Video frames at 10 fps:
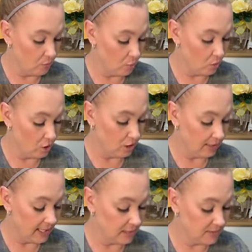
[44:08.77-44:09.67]

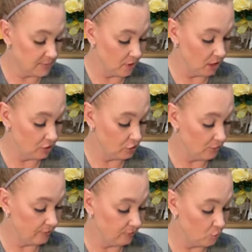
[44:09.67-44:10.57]
More like
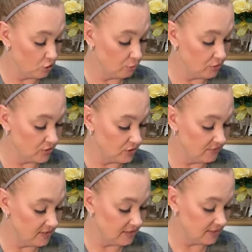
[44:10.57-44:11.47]
smaller, affordable
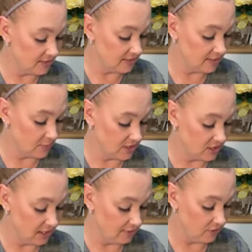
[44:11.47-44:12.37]
surfaces,
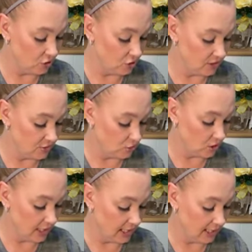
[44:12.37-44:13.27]
especially if you're just
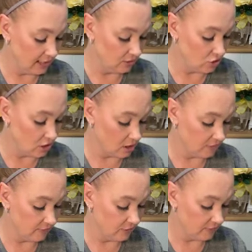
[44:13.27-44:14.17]
trying
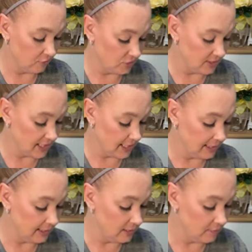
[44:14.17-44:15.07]
chalk for the first
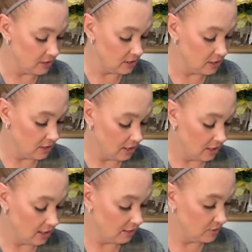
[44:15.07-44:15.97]
time
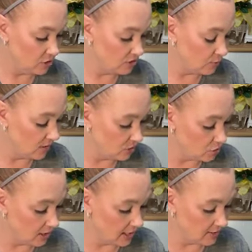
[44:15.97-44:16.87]
and you just want
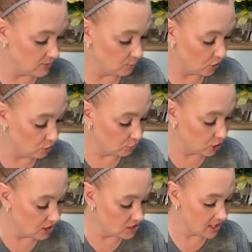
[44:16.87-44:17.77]
to try a smaller
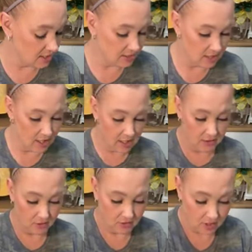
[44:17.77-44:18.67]
project.
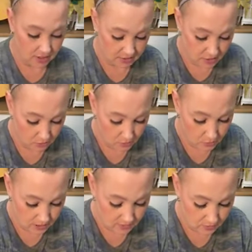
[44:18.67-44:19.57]
There's also
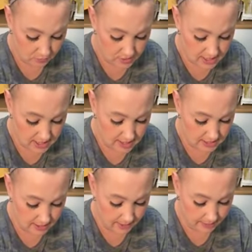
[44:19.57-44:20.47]
going to
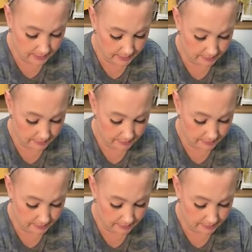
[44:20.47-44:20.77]
be